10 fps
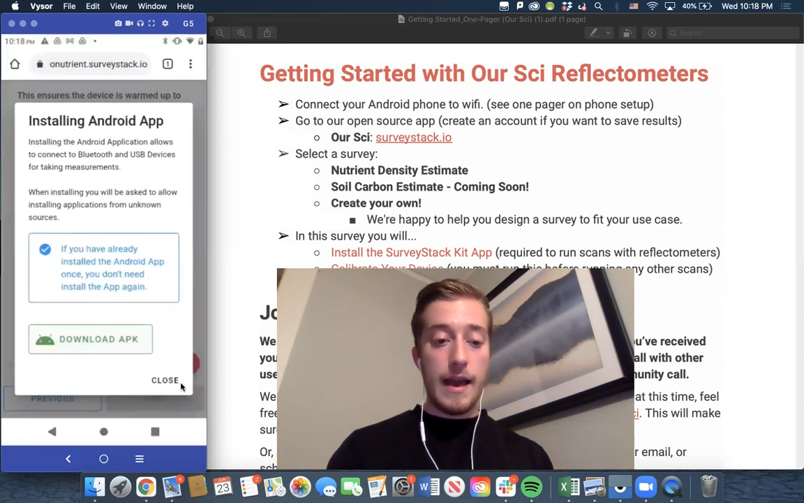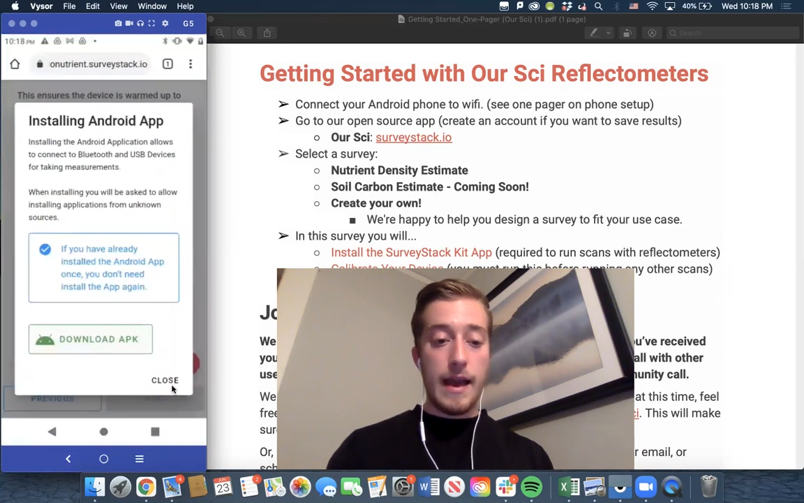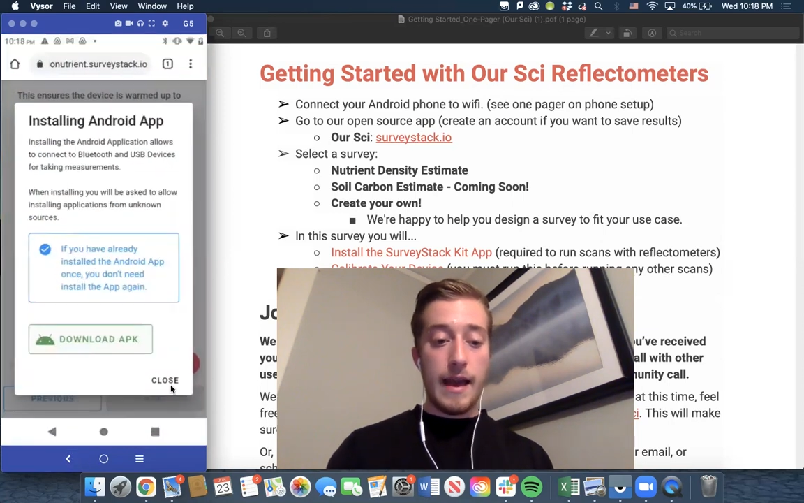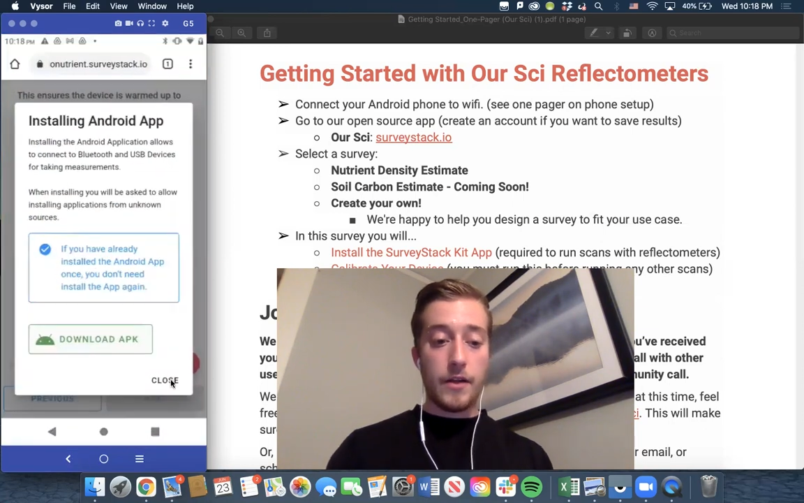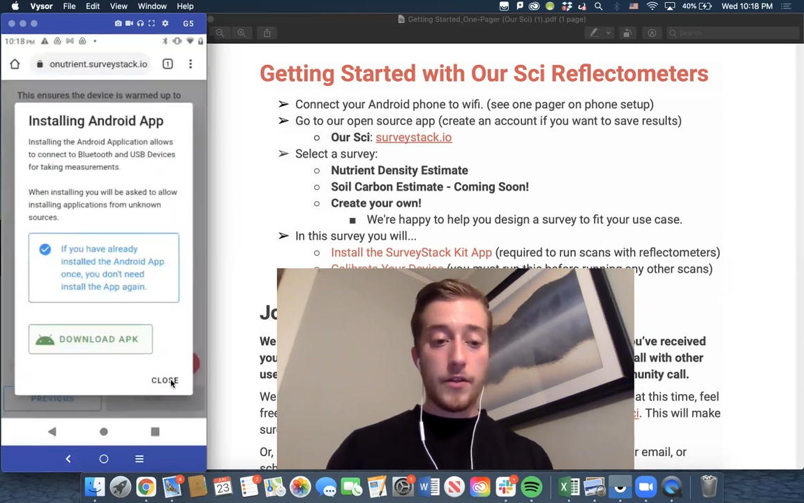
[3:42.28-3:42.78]

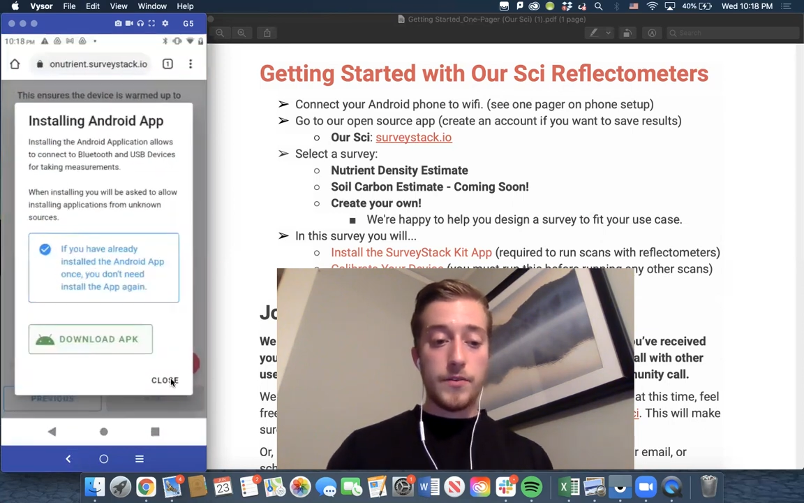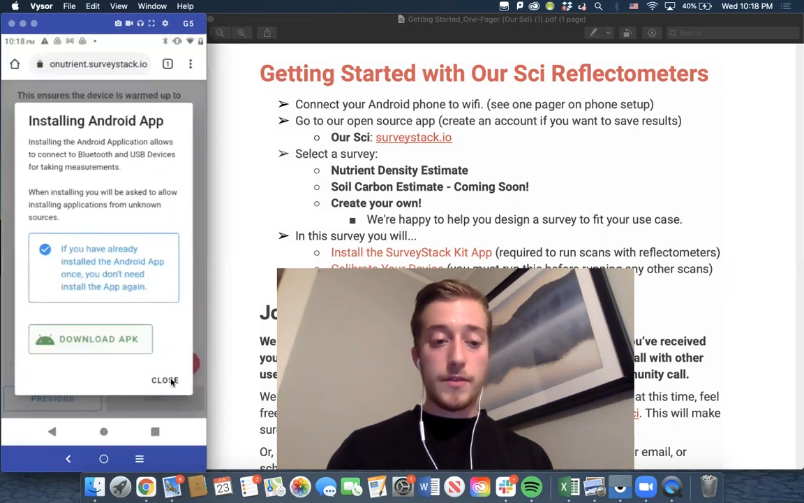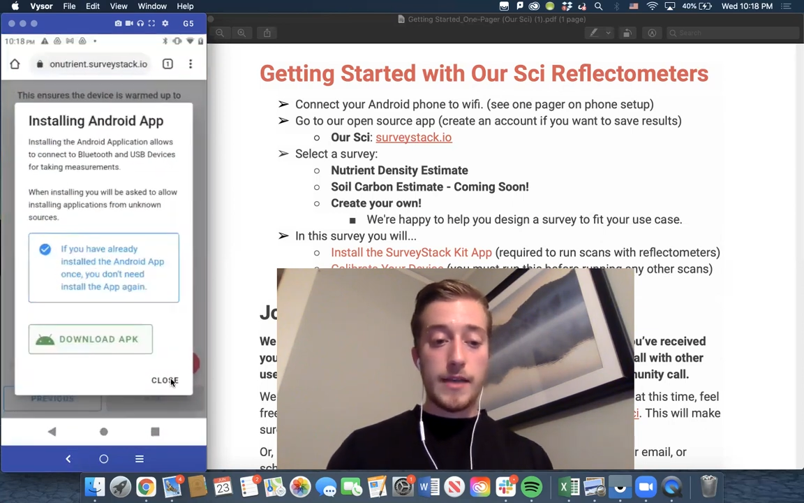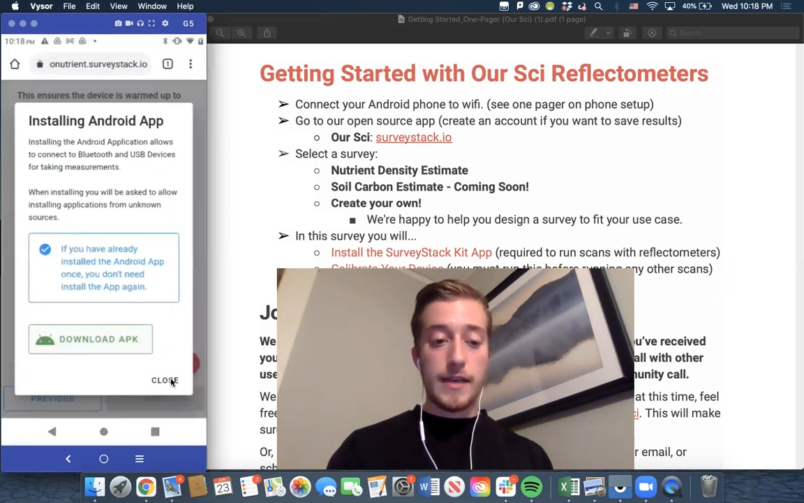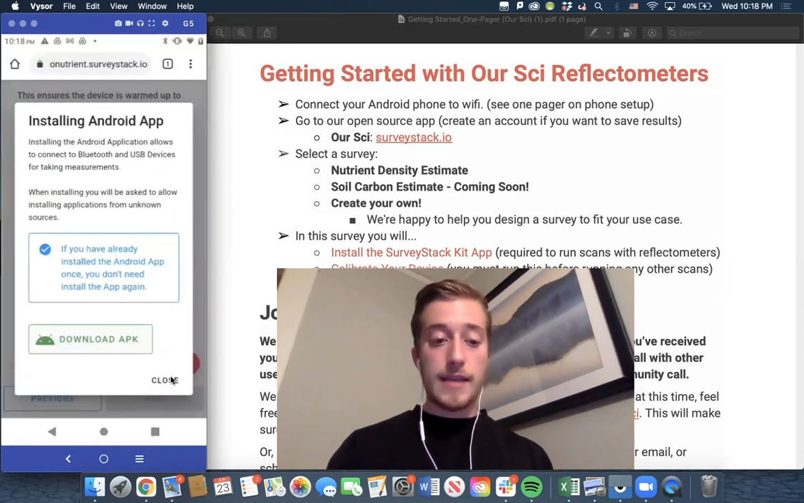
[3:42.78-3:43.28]
and close
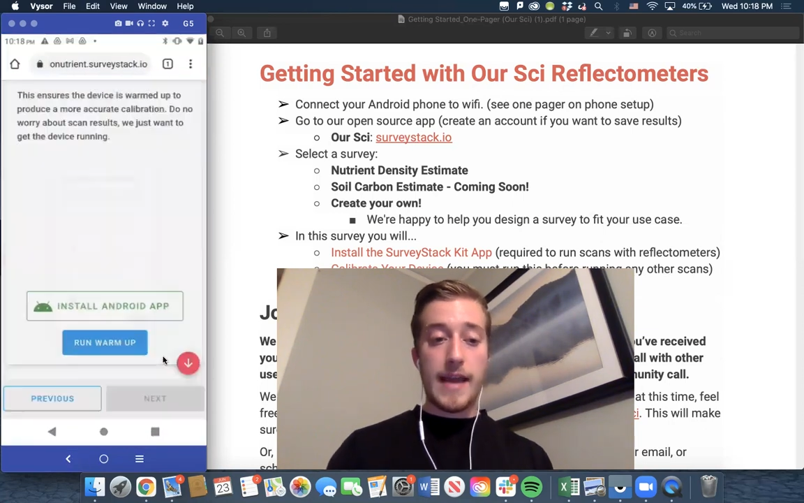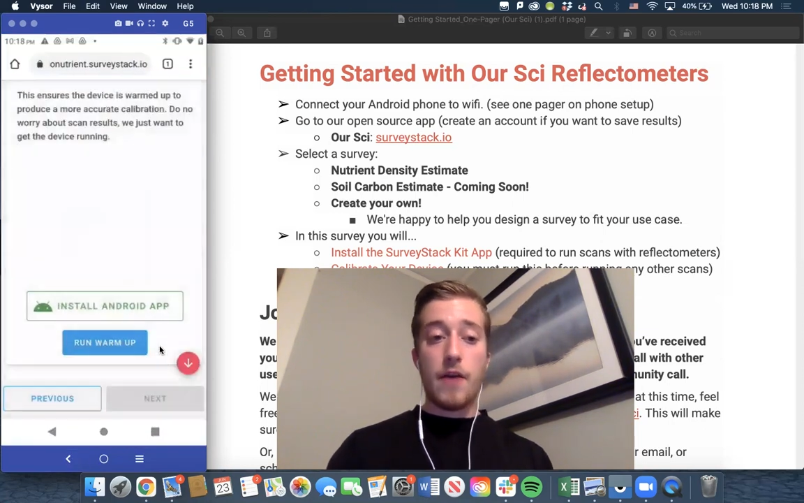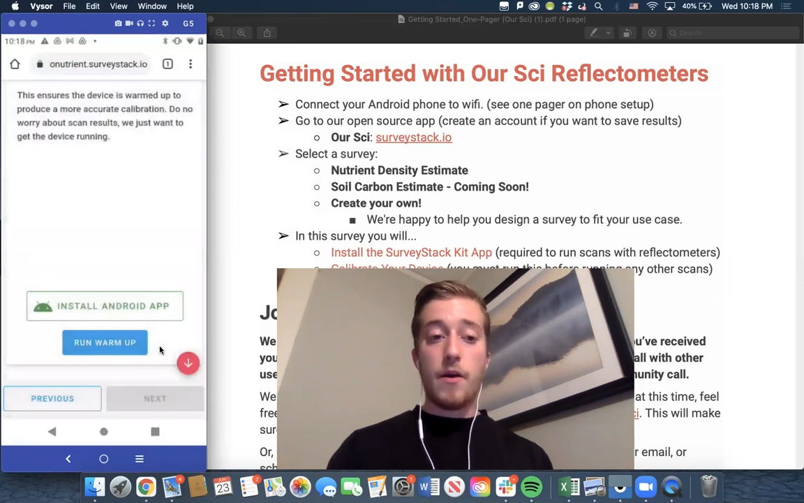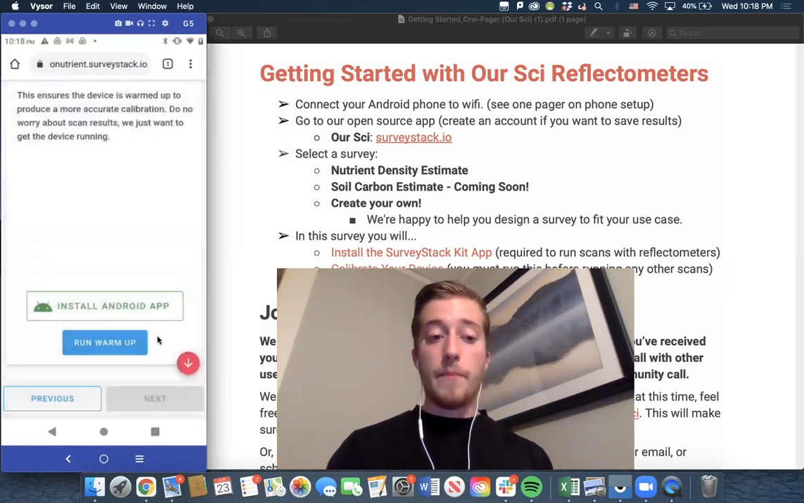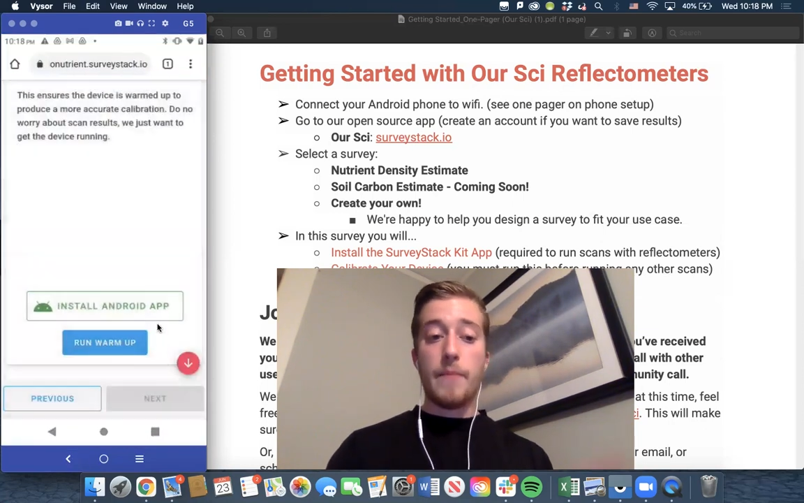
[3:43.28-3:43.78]
this. And
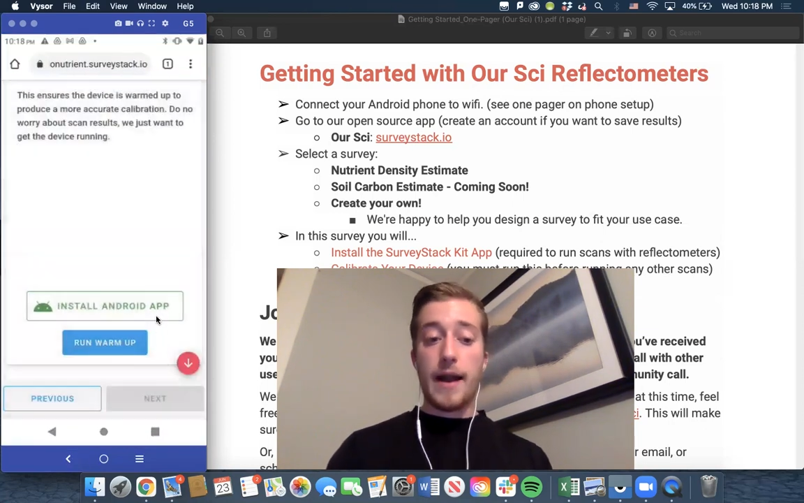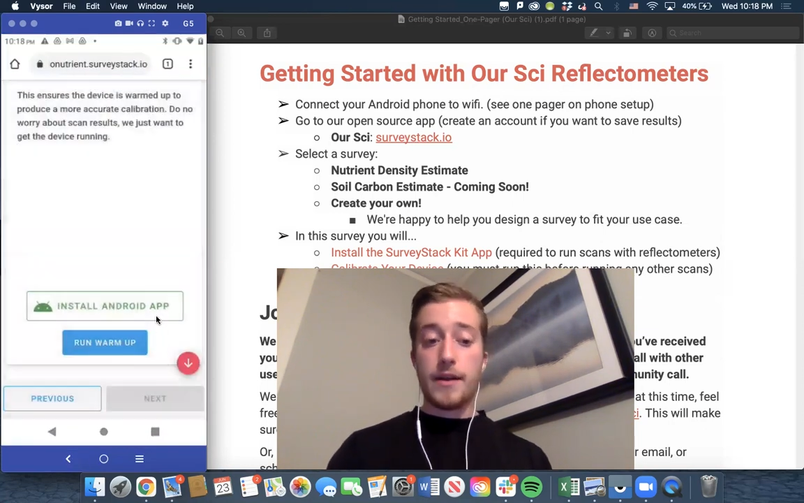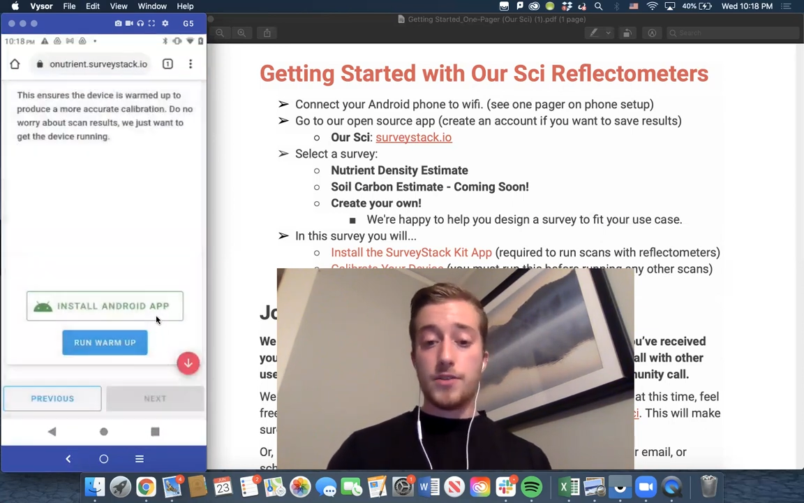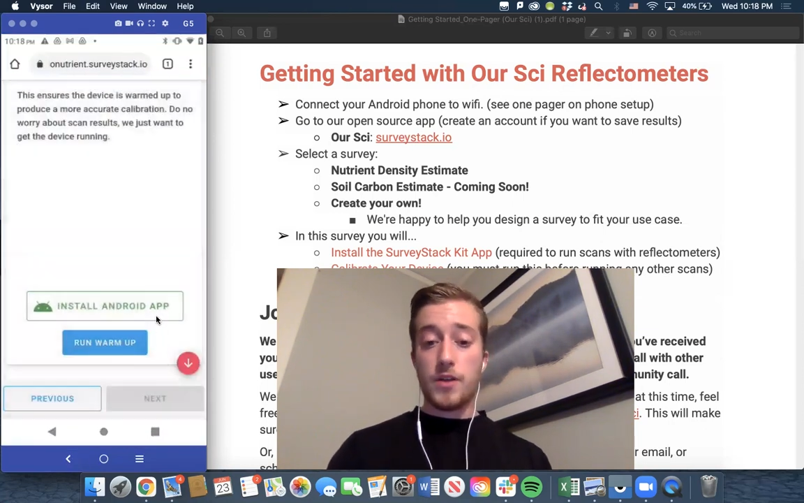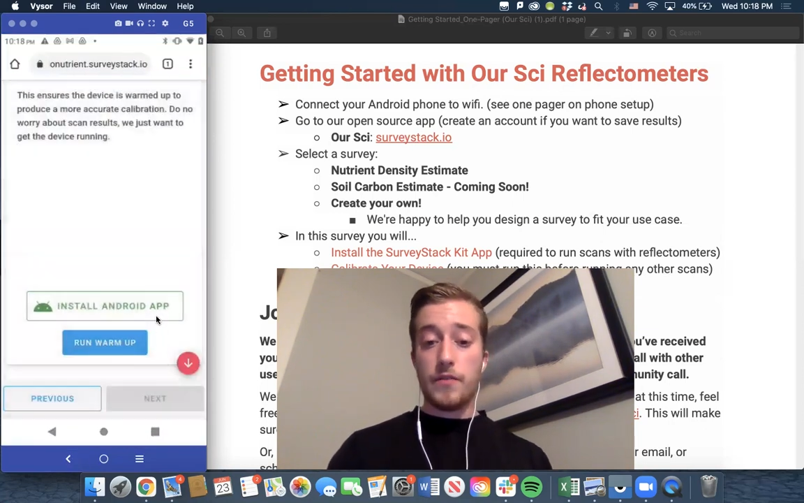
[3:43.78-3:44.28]
now I'm back
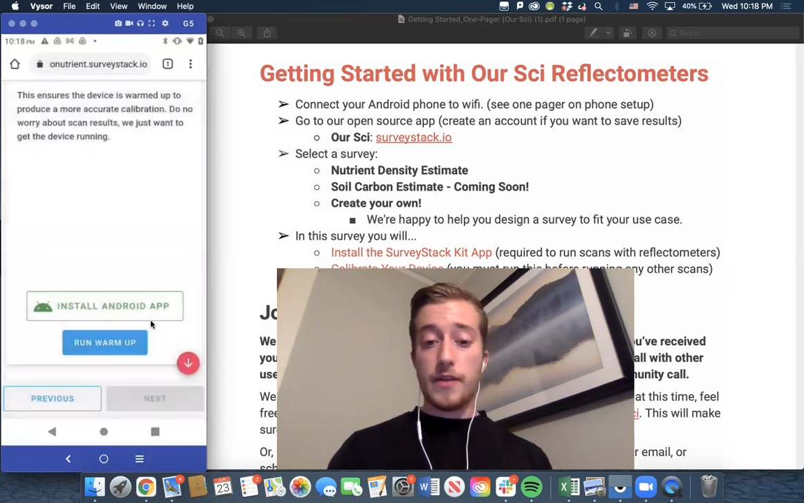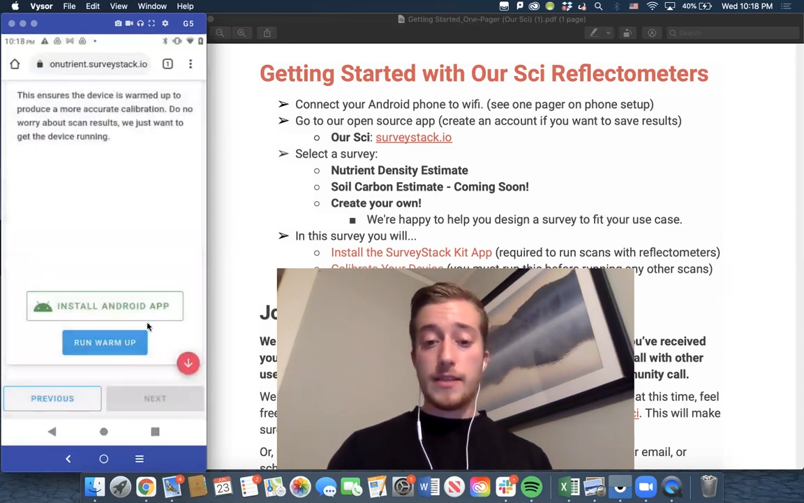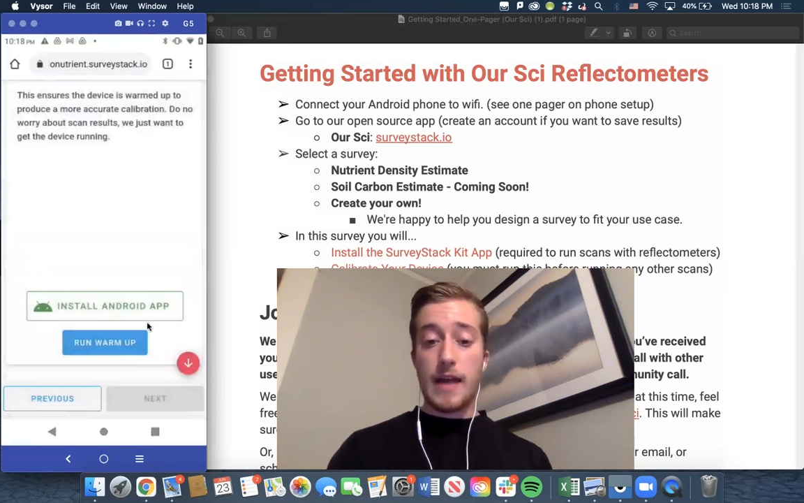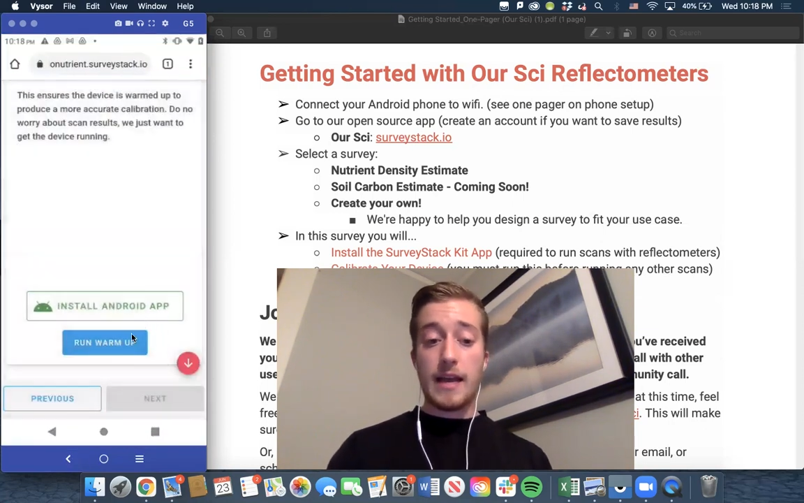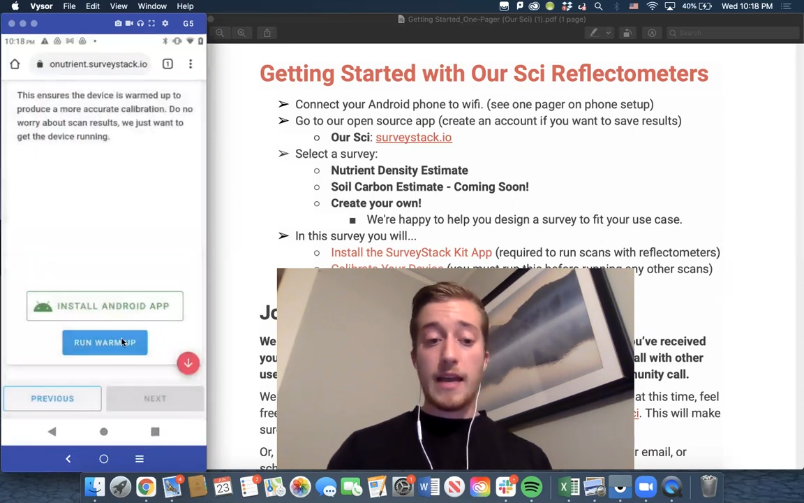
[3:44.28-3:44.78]
in
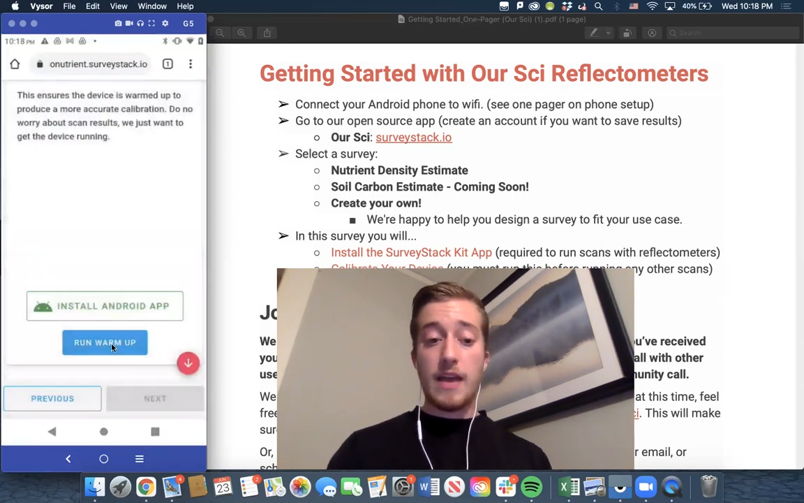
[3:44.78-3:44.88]
SurveyStack.